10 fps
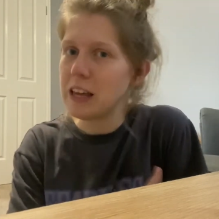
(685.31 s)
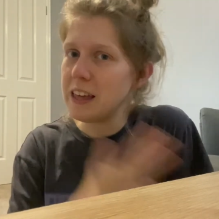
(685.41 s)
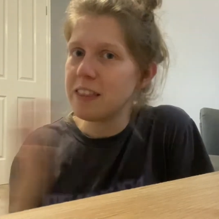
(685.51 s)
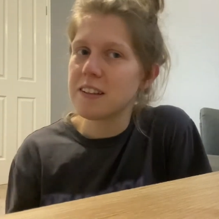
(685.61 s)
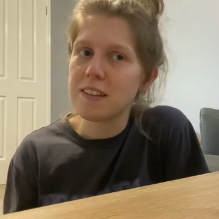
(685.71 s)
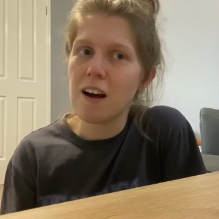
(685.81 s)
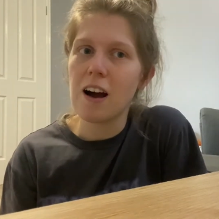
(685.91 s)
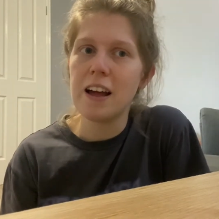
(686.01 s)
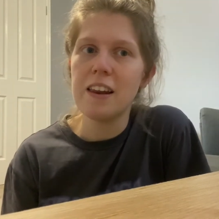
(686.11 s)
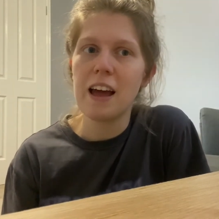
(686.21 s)
either
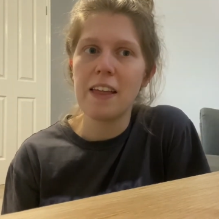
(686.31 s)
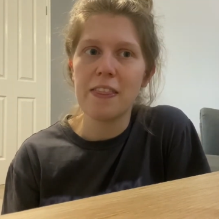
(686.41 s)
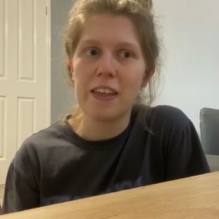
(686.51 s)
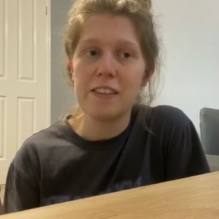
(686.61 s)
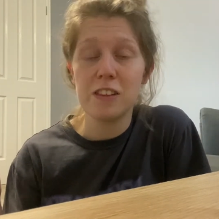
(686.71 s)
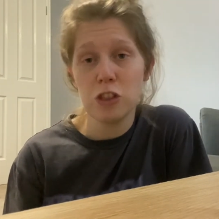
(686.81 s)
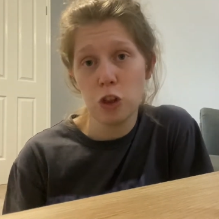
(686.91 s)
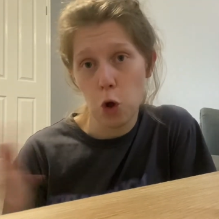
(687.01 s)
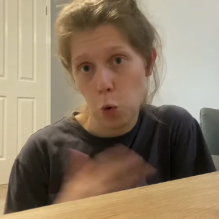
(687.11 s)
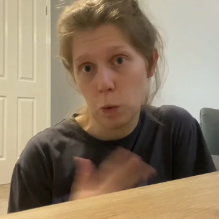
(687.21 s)
side and they didn't
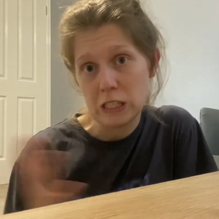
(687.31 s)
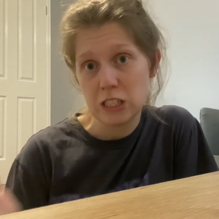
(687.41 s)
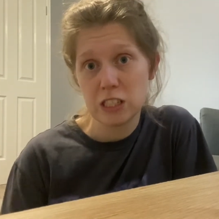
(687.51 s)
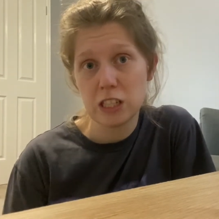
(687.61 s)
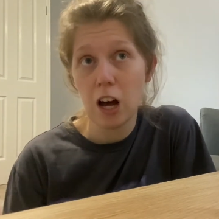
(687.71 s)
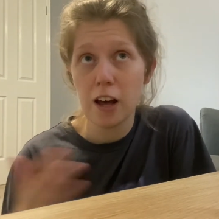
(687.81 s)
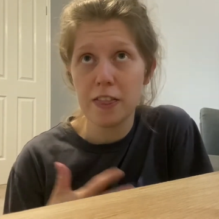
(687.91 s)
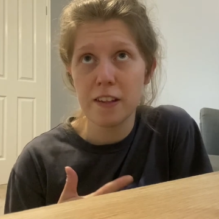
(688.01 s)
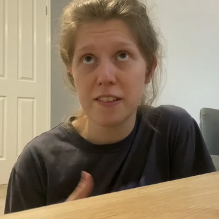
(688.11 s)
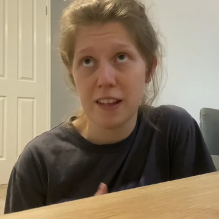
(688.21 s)
know which
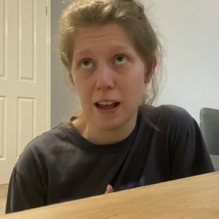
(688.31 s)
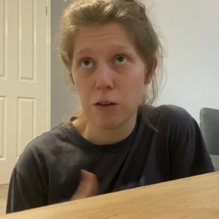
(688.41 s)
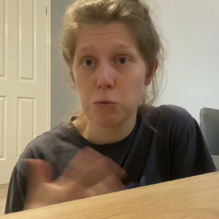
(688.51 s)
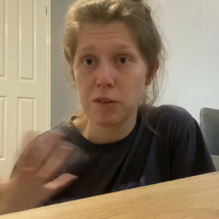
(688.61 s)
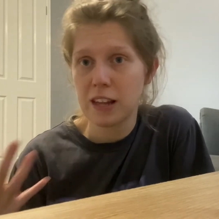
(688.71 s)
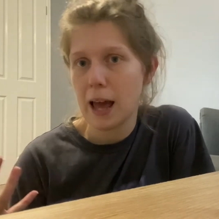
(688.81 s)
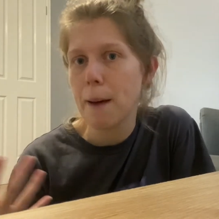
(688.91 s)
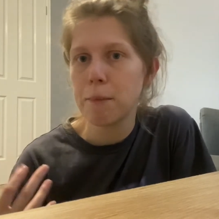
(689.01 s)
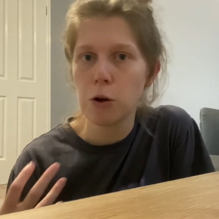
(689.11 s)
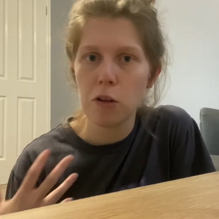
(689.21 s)
side the sound was going to
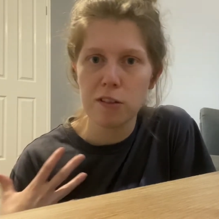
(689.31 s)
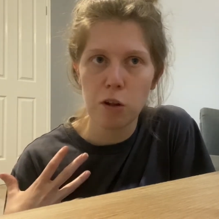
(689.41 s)
happen on.